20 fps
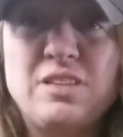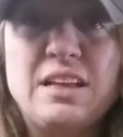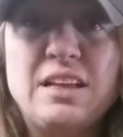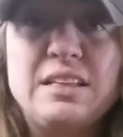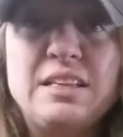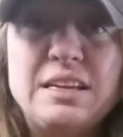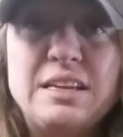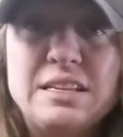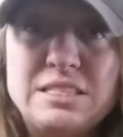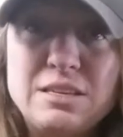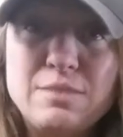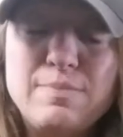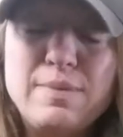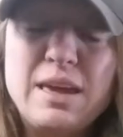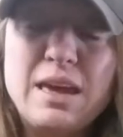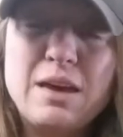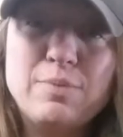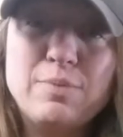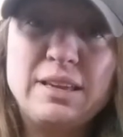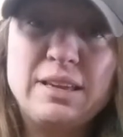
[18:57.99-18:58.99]
They need to
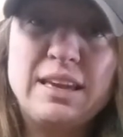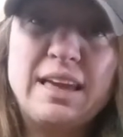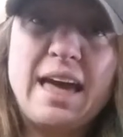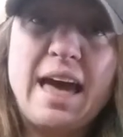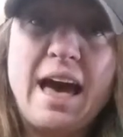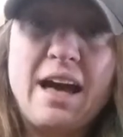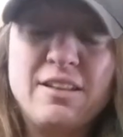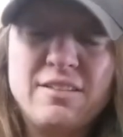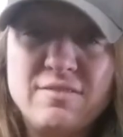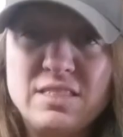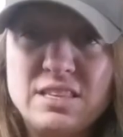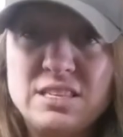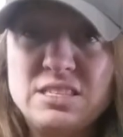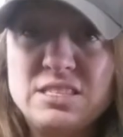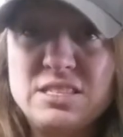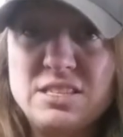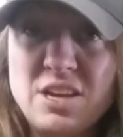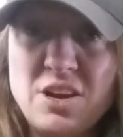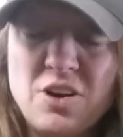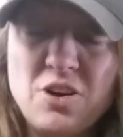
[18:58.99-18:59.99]
be able to get out of the
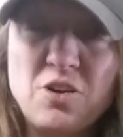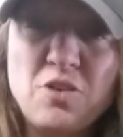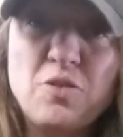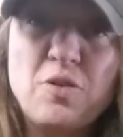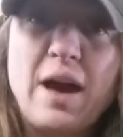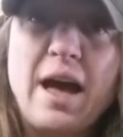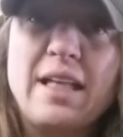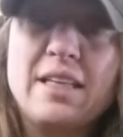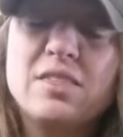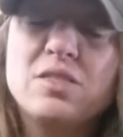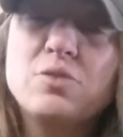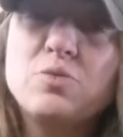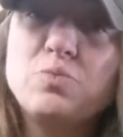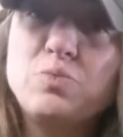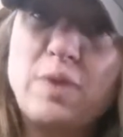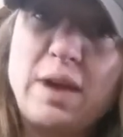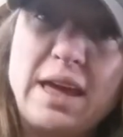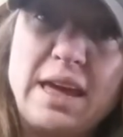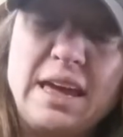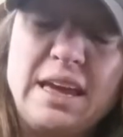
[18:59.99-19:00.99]
snow, out of the
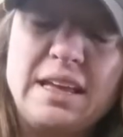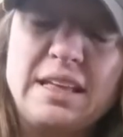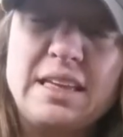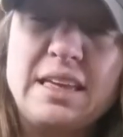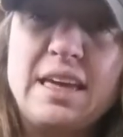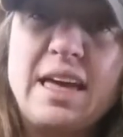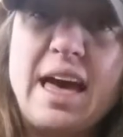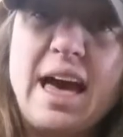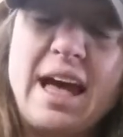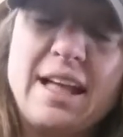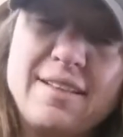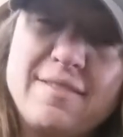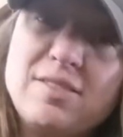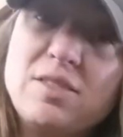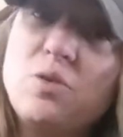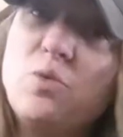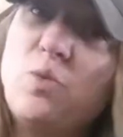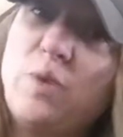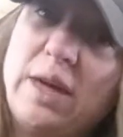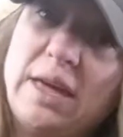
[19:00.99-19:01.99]
rain, out of
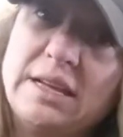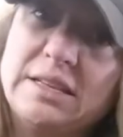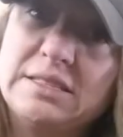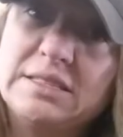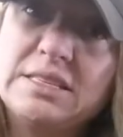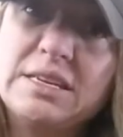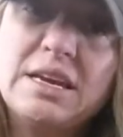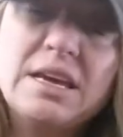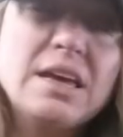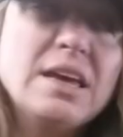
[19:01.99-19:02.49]
the wind.